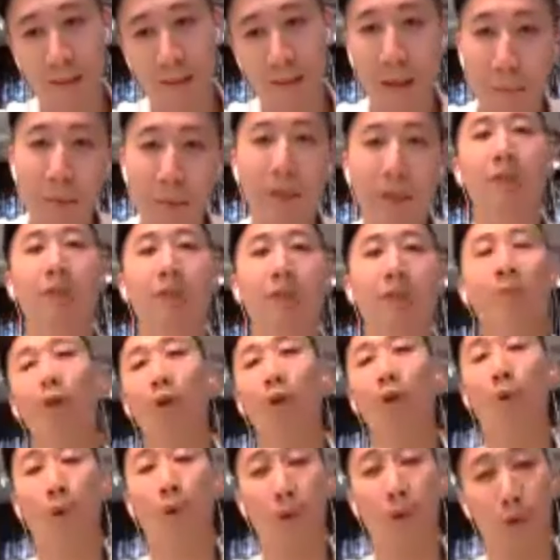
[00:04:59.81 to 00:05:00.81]
that may give
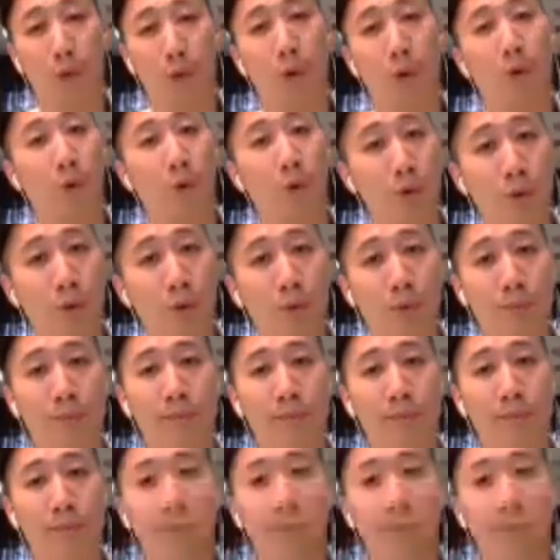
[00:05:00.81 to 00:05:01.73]
you a lower score also,